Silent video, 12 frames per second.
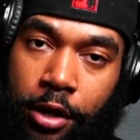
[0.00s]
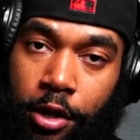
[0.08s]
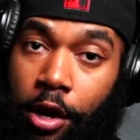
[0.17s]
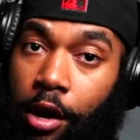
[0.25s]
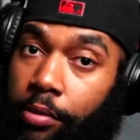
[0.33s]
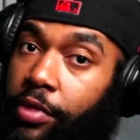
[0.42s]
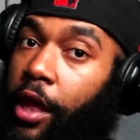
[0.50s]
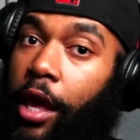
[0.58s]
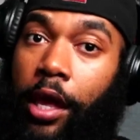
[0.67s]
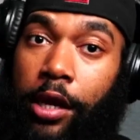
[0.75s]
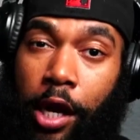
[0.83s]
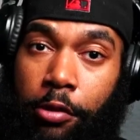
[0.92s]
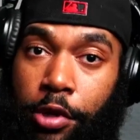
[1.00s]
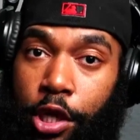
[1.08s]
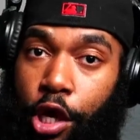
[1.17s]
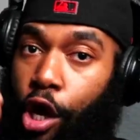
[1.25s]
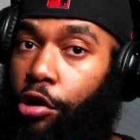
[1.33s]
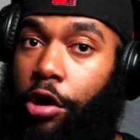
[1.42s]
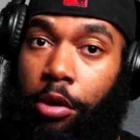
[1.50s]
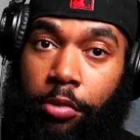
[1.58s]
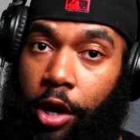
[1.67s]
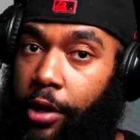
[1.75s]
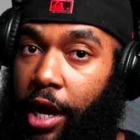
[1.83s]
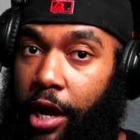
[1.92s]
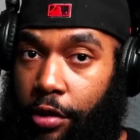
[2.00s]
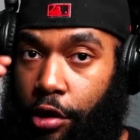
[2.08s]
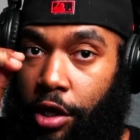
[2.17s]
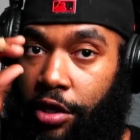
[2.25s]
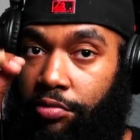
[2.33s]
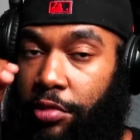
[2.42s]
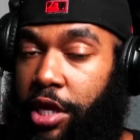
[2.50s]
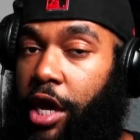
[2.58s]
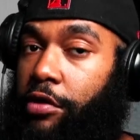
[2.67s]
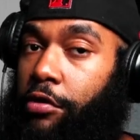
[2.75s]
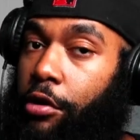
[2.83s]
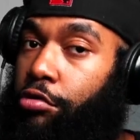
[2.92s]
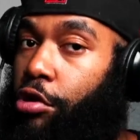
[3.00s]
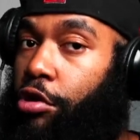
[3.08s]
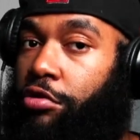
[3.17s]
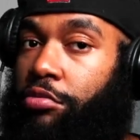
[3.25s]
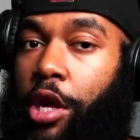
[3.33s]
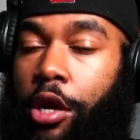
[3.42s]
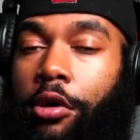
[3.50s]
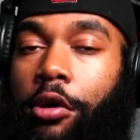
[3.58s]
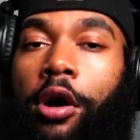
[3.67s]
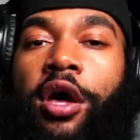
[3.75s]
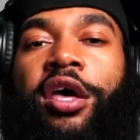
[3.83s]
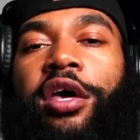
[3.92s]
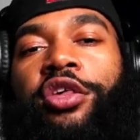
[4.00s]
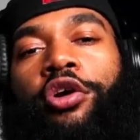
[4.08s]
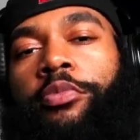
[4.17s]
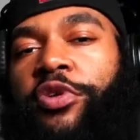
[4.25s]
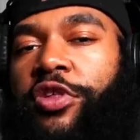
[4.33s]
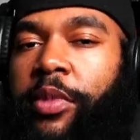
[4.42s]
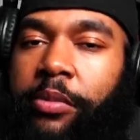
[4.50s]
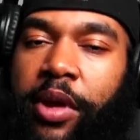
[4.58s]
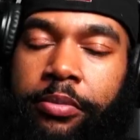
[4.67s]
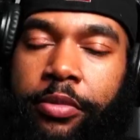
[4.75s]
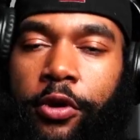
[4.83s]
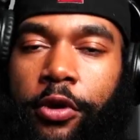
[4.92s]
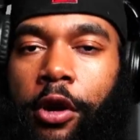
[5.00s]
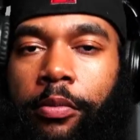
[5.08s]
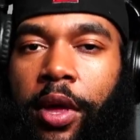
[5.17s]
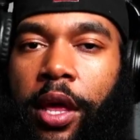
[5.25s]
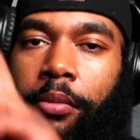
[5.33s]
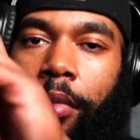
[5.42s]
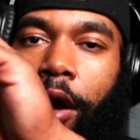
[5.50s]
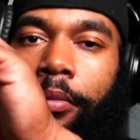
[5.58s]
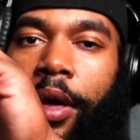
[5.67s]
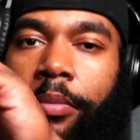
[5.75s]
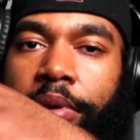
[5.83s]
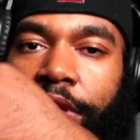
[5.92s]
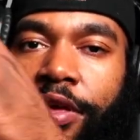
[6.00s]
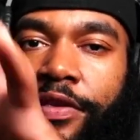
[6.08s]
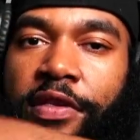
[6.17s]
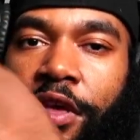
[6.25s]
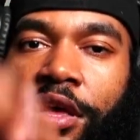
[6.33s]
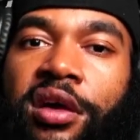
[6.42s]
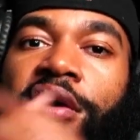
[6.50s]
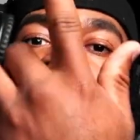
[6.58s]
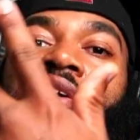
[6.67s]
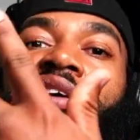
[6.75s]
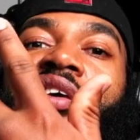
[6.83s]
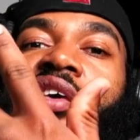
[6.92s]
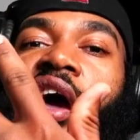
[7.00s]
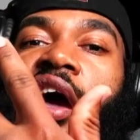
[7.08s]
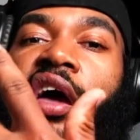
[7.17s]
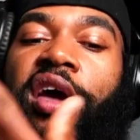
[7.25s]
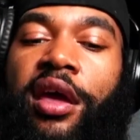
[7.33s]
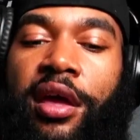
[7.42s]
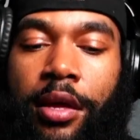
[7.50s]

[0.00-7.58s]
You know what I'm saying? There we go. Come on now, talk to me nice or don't talk to me at all. It's your mission, man. Man, build a go, man. I'm out, man. Peace, gang.